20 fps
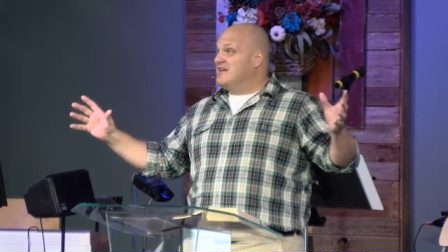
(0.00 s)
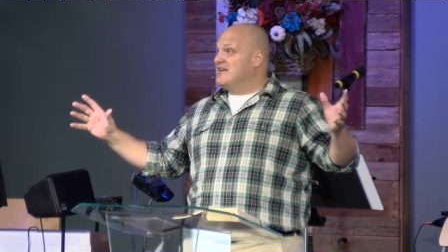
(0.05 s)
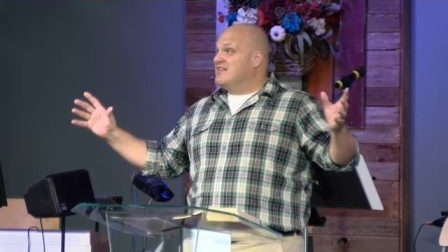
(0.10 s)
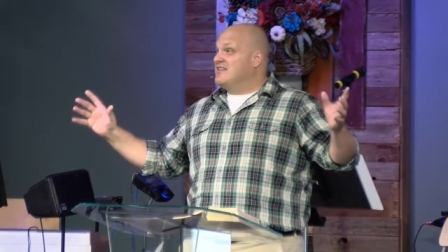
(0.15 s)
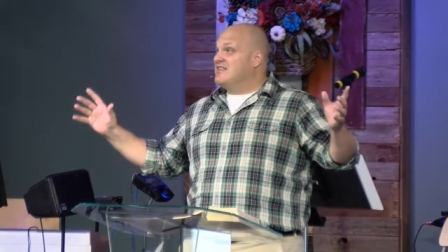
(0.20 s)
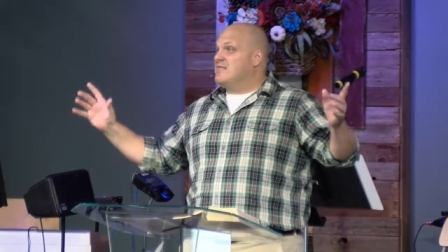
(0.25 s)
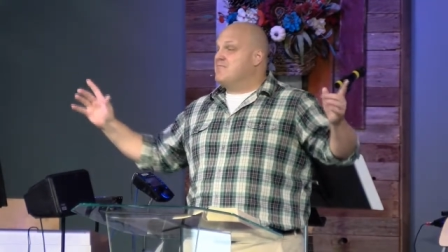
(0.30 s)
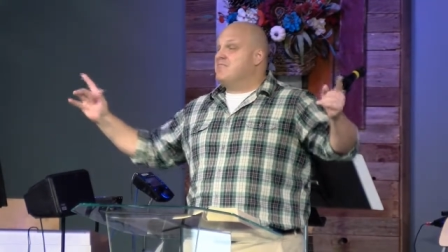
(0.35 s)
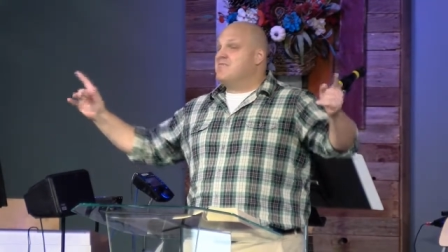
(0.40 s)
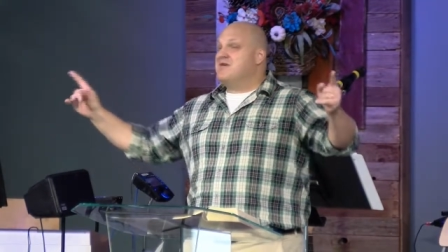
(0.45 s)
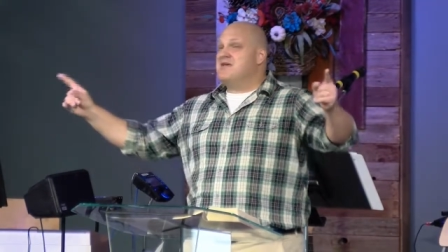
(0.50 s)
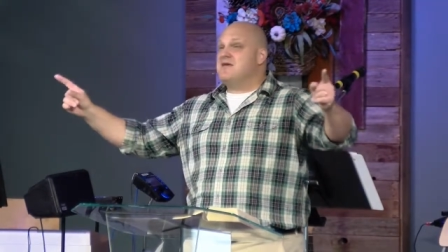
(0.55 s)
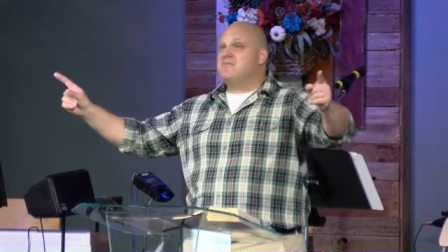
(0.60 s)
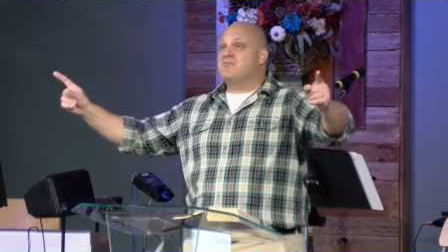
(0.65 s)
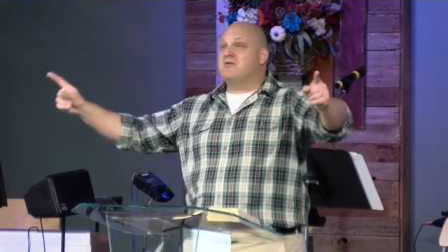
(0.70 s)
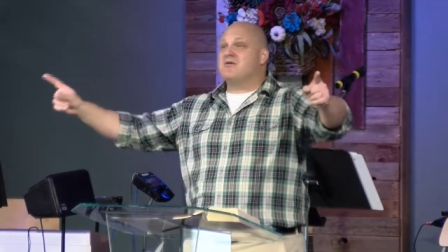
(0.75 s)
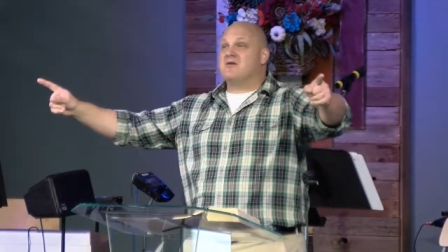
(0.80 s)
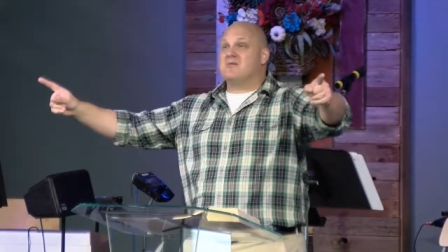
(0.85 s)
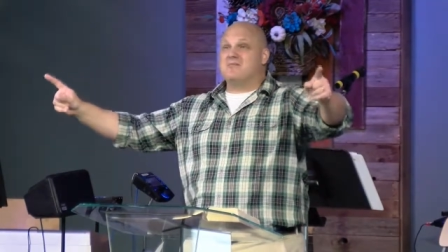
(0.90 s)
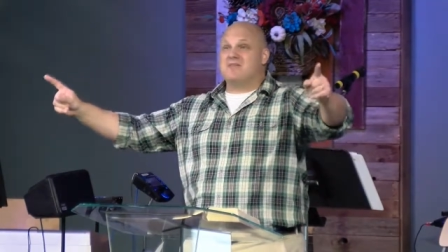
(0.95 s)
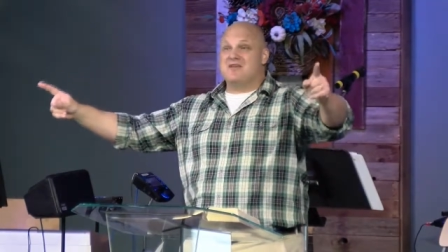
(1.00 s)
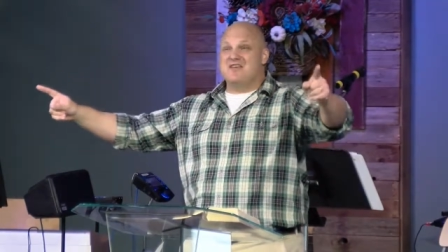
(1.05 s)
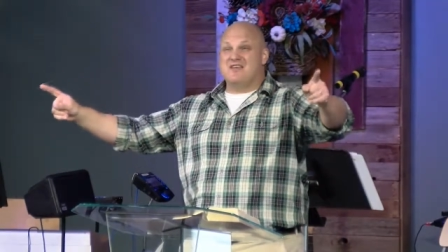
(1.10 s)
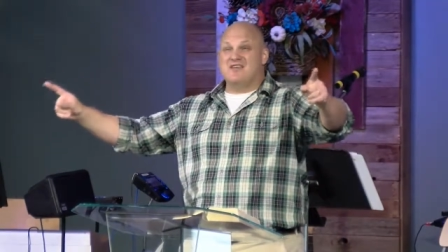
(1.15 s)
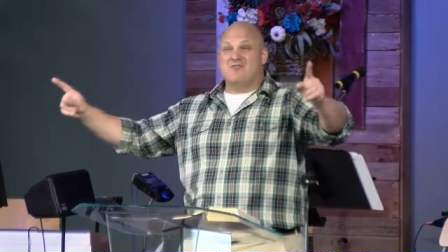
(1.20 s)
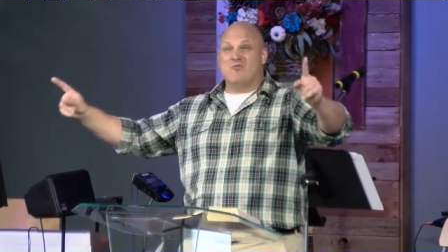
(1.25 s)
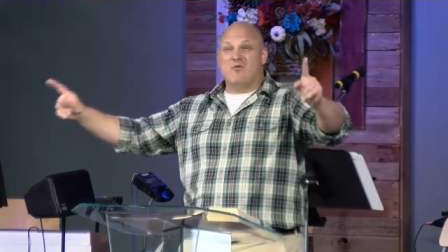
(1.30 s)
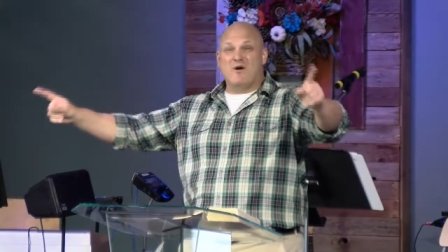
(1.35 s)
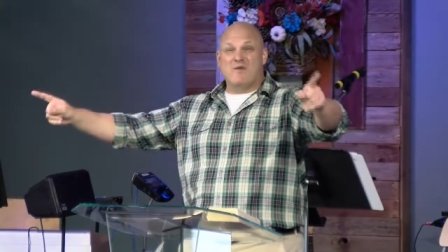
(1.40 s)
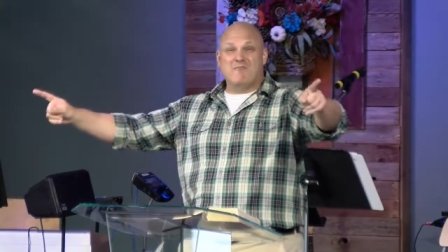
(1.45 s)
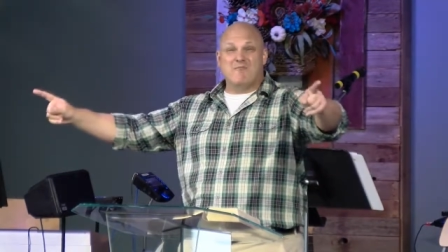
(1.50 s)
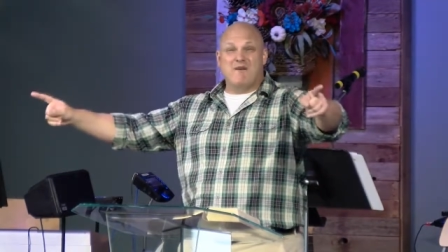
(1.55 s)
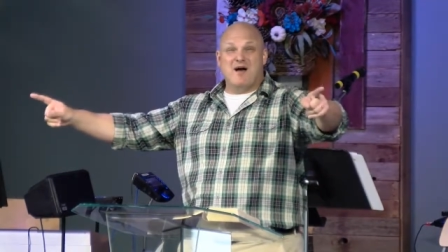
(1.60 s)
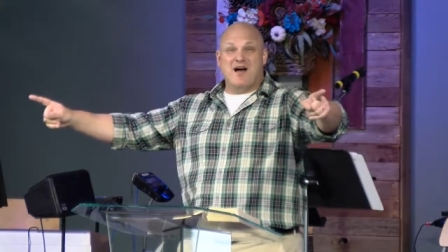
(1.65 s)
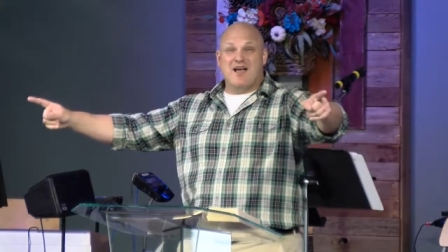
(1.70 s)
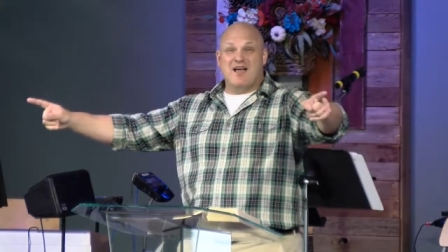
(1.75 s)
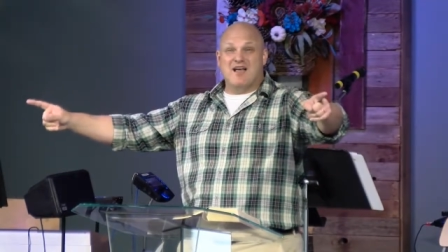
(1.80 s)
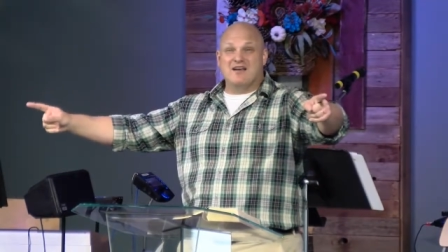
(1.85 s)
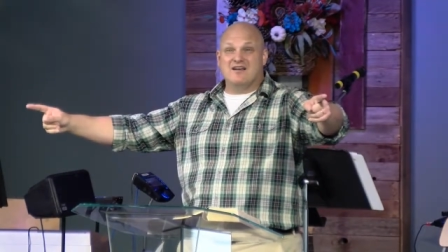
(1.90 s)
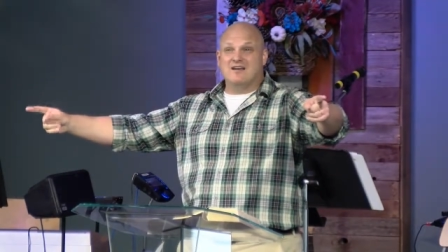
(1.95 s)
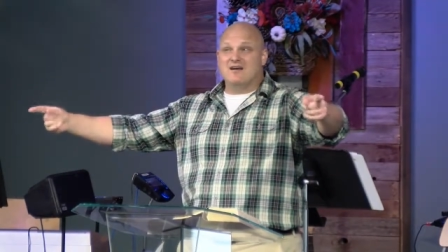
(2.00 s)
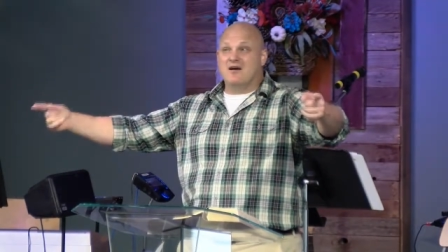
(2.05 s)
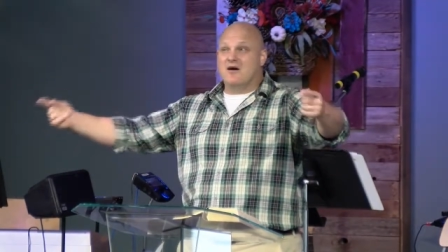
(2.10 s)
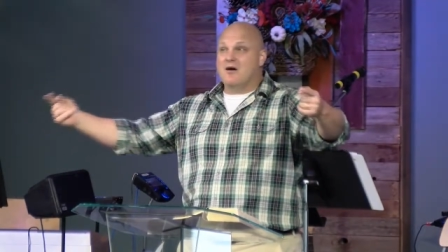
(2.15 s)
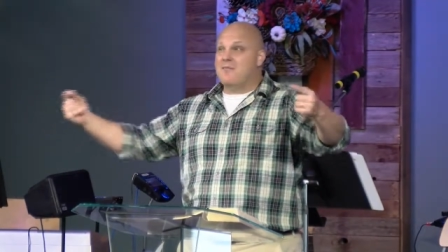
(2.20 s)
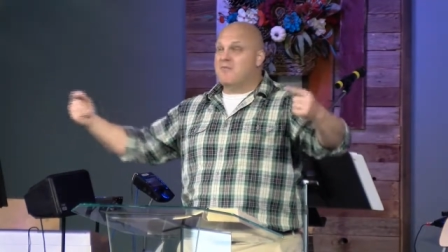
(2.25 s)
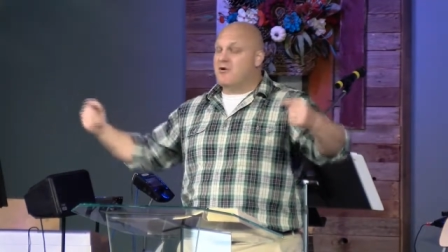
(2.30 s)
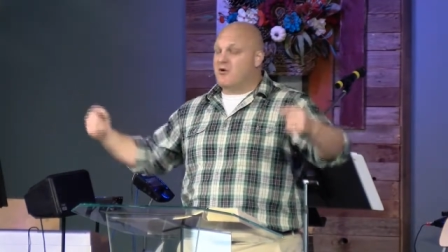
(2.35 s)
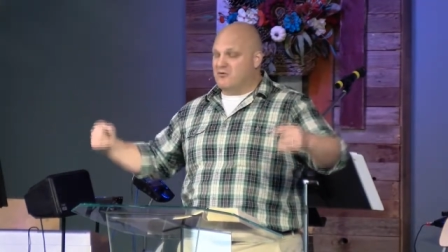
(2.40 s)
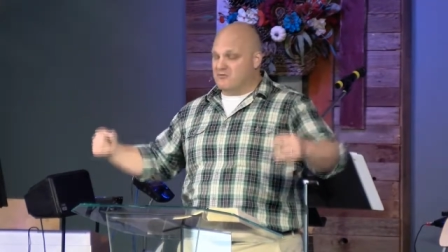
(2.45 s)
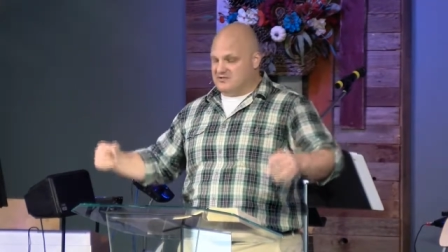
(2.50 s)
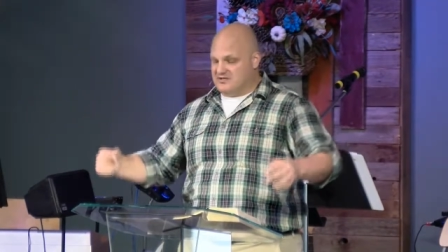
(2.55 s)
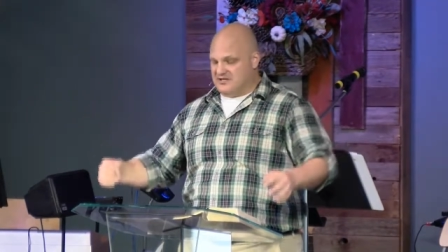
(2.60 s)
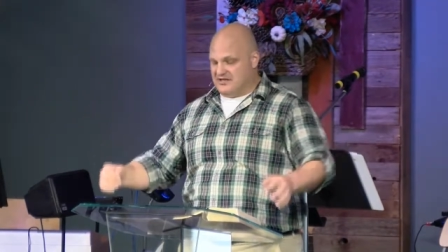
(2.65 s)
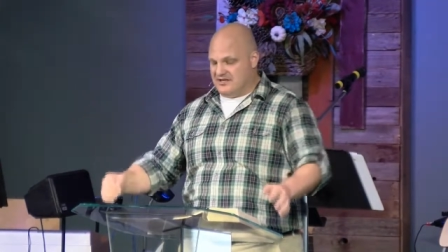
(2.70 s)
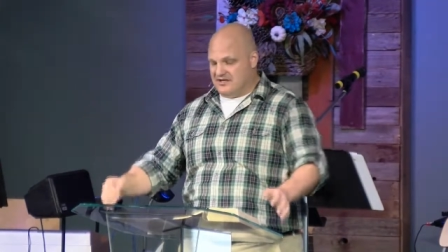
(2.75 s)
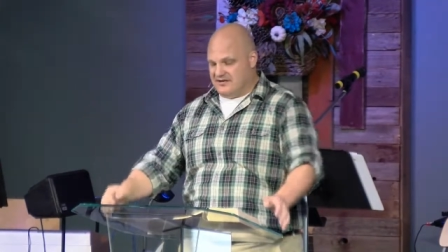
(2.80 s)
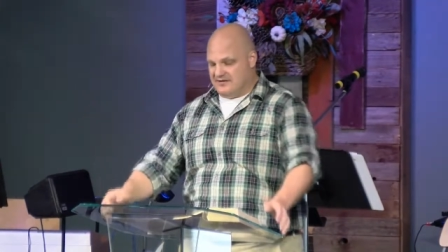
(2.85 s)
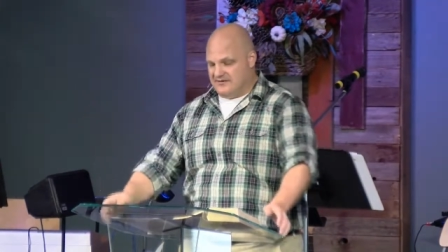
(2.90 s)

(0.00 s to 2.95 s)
than people can be in one mind opposing it.